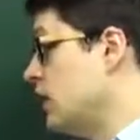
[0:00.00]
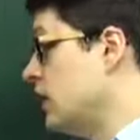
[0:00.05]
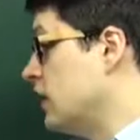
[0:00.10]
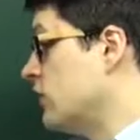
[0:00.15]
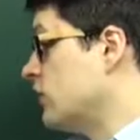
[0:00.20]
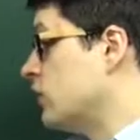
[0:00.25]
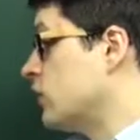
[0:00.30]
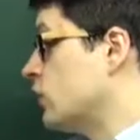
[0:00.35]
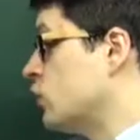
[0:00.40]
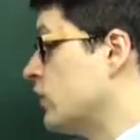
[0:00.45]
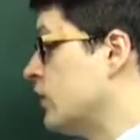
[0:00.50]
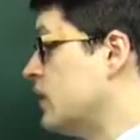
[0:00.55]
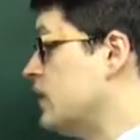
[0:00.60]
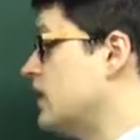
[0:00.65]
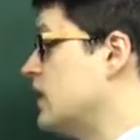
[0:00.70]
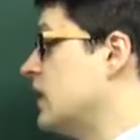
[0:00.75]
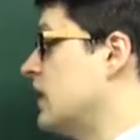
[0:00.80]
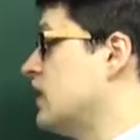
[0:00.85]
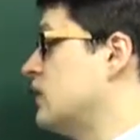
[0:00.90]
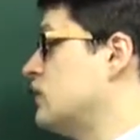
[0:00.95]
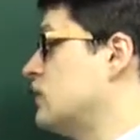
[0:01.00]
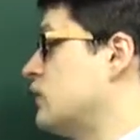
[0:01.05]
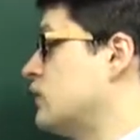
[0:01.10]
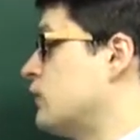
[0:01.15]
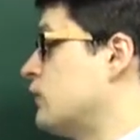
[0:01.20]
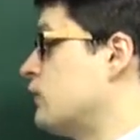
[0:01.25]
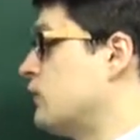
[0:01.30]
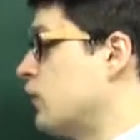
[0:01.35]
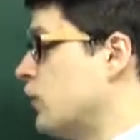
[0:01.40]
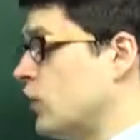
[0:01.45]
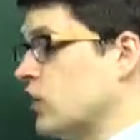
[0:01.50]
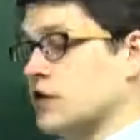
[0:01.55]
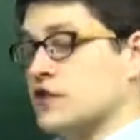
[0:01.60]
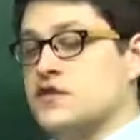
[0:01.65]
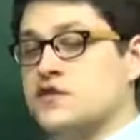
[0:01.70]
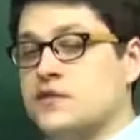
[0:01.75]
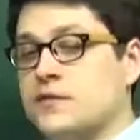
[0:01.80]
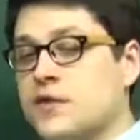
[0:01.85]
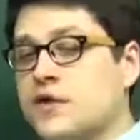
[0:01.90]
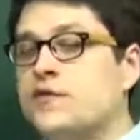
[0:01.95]
If you read the answers
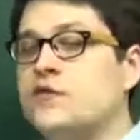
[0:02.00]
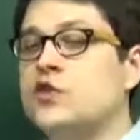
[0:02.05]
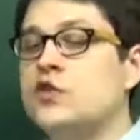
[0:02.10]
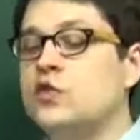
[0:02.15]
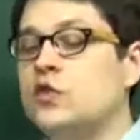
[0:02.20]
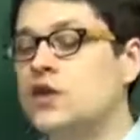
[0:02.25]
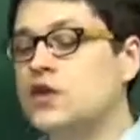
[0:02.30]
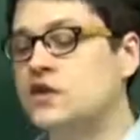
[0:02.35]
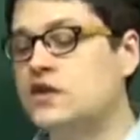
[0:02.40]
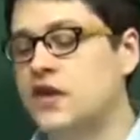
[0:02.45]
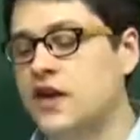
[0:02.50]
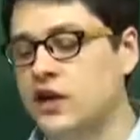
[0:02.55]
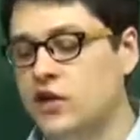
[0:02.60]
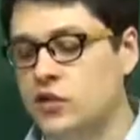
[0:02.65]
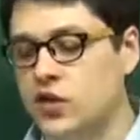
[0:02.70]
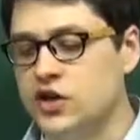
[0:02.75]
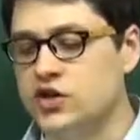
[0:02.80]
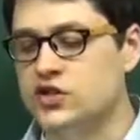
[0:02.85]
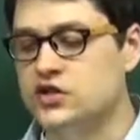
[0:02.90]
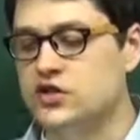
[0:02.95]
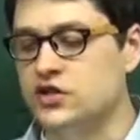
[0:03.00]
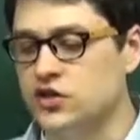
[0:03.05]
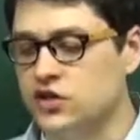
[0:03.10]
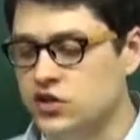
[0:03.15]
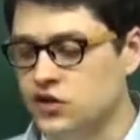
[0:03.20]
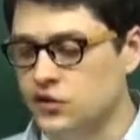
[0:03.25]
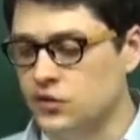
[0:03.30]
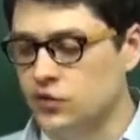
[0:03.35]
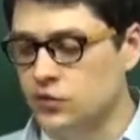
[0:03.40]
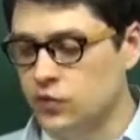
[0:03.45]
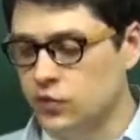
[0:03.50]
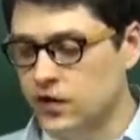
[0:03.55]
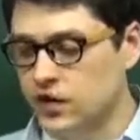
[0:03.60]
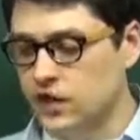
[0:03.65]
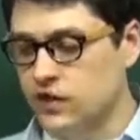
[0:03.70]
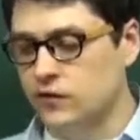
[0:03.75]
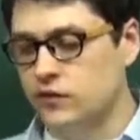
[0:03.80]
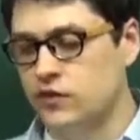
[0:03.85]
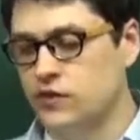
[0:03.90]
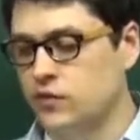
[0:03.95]
first, if you get to that question and you
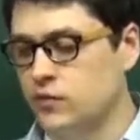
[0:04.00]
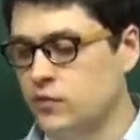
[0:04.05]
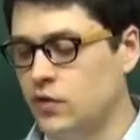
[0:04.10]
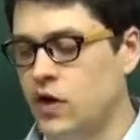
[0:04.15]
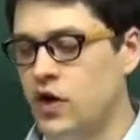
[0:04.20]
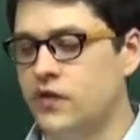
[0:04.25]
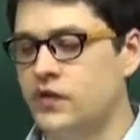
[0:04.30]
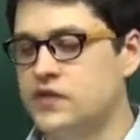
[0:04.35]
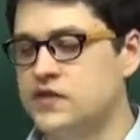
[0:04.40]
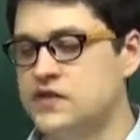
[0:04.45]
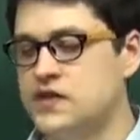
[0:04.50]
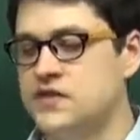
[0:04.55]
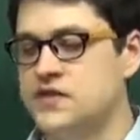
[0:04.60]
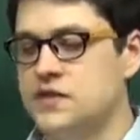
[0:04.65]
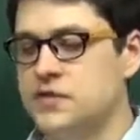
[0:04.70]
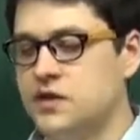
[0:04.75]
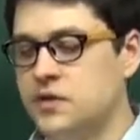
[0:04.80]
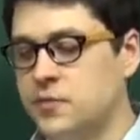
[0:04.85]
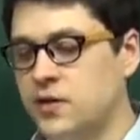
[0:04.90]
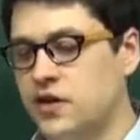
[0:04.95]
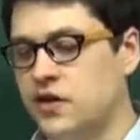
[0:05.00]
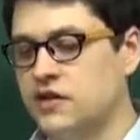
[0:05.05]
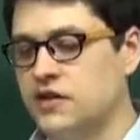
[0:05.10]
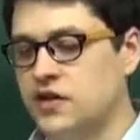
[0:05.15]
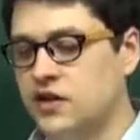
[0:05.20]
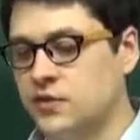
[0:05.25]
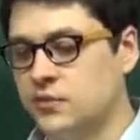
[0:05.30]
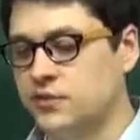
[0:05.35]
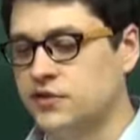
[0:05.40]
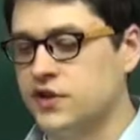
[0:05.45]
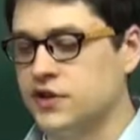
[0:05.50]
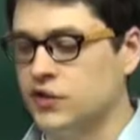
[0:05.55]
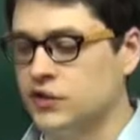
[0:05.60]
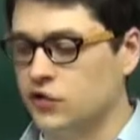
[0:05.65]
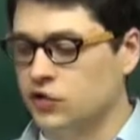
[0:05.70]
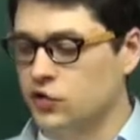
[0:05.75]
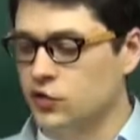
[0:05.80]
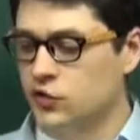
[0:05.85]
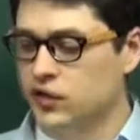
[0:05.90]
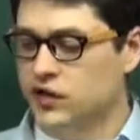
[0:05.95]
read the author said something about a terrible dinner
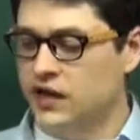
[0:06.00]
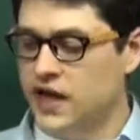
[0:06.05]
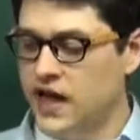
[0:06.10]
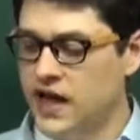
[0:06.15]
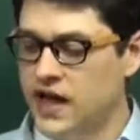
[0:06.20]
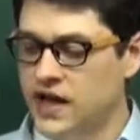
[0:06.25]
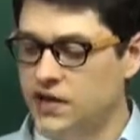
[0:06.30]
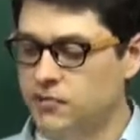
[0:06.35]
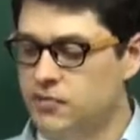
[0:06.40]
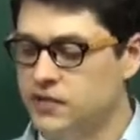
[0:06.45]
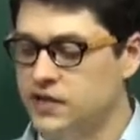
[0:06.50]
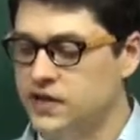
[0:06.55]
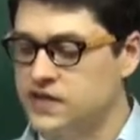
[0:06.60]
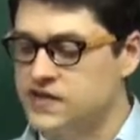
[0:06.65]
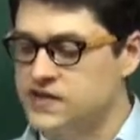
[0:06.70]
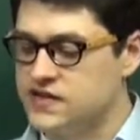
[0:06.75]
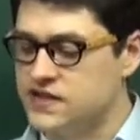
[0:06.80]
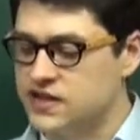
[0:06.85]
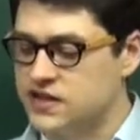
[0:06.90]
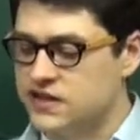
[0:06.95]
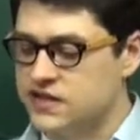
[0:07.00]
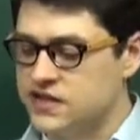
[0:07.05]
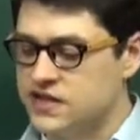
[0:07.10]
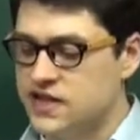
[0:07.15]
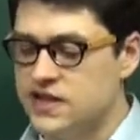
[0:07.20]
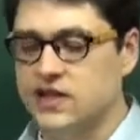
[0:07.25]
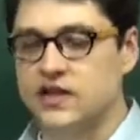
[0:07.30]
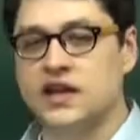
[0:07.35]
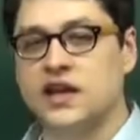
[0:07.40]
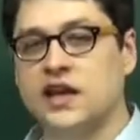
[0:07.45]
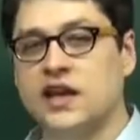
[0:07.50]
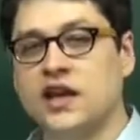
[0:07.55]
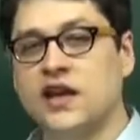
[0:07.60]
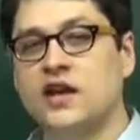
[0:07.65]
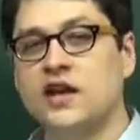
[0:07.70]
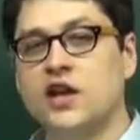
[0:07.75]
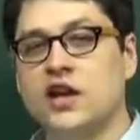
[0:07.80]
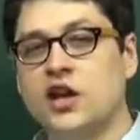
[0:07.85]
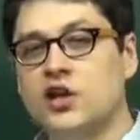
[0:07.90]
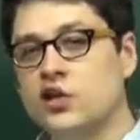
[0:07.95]
and you read A, B, C, D, and
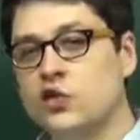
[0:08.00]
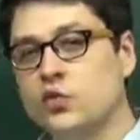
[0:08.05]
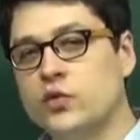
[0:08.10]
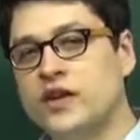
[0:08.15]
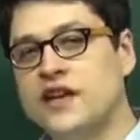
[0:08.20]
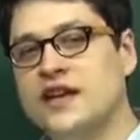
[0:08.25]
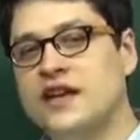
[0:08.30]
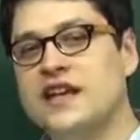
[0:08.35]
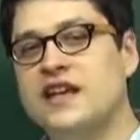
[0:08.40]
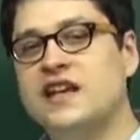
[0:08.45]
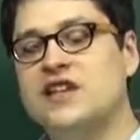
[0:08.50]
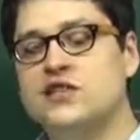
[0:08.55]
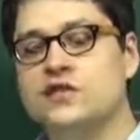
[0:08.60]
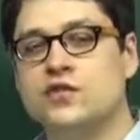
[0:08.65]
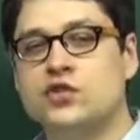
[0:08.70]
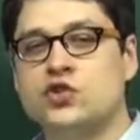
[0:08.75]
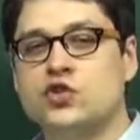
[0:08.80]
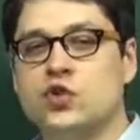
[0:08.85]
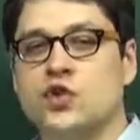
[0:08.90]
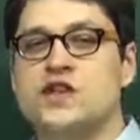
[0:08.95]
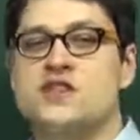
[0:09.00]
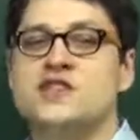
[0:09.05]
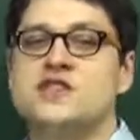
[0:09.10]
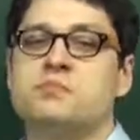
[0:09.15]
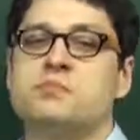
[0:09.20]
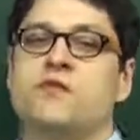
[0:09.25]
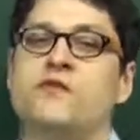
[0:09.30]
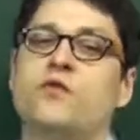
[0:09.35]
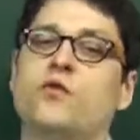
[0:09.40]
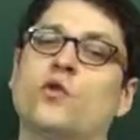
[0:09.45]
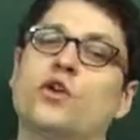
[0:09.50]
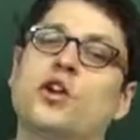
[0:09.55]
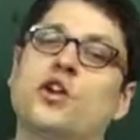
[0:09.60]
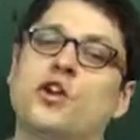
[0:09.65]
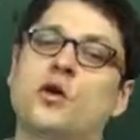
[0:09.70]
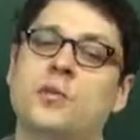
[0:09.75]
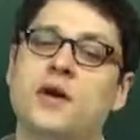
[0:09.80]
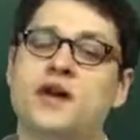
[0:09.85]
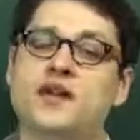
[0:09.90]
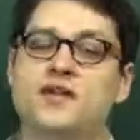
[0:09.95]
E, and you read each of the choices before you
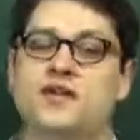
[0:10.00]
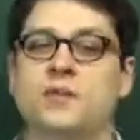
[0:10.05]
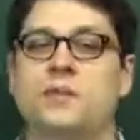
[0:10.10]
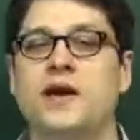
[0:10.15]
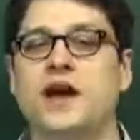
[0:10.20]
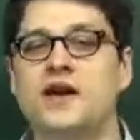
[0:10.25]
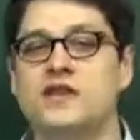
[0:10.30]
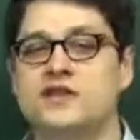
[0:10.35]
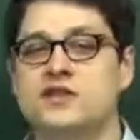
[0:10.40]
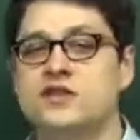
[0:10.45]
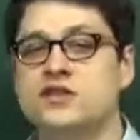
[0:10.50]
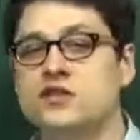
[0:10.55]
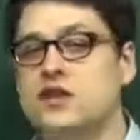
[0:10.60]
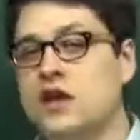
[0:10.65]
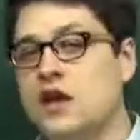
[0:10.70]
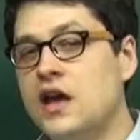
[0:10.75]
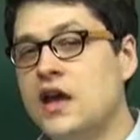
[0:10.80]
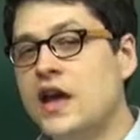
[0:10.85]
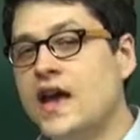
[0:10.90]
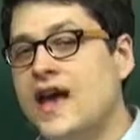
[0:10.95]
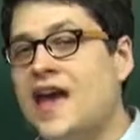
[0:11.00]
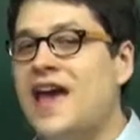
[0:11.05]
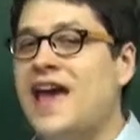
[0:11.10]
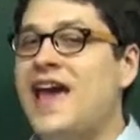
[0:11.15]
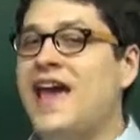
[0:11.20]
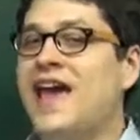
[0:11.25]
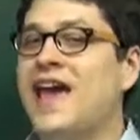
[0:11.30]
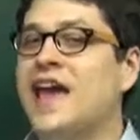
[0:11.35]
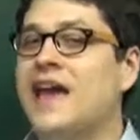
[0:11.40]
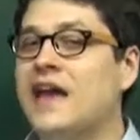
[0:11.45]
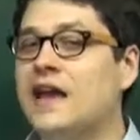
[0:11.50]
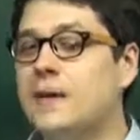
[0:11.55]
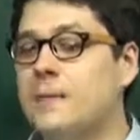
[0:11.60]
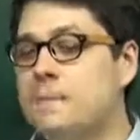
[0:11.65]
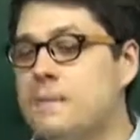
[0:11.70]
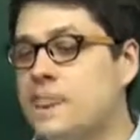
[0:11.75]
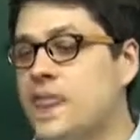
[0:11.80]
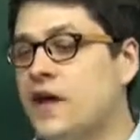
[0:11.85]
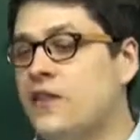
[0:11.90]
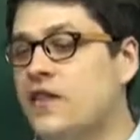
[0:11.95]
go back to the passage, A,
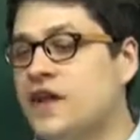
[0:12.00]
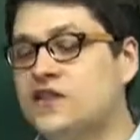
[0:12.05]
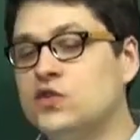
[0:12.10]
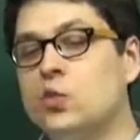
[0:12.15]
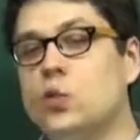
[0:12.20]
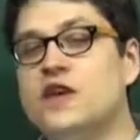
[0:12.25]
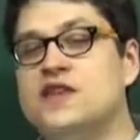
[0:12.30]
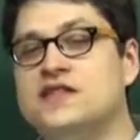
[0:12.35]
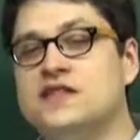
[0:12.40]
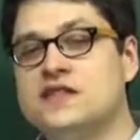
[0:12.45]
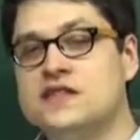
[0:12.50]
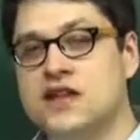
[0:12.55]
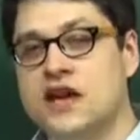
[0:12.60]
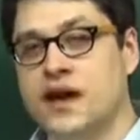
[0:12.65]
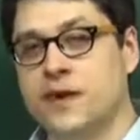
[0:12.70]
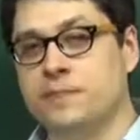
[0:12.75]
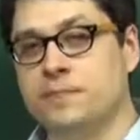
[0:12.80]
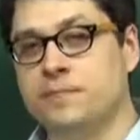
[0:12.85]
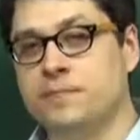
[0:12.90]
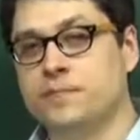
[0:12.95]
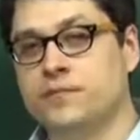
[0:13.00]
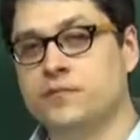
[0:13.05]
that's a waste of time.